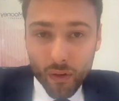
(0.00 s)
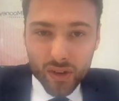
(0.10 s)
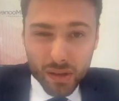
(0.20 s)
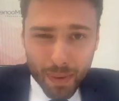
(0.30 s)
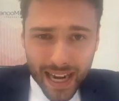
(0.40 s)

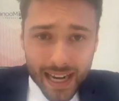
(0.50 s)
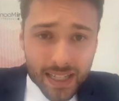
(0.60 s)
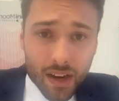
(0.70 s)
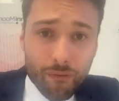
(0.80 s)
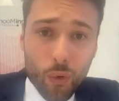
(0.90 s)
If it's a bit
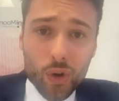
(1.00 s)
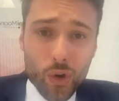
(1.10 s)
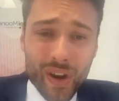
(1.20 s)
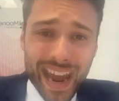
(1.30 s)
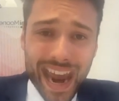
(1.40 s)
easier for
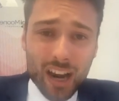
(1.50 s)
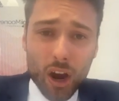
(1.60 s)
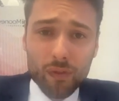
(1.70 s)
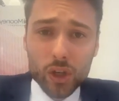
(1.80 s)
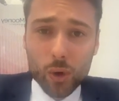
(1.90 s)
you, head over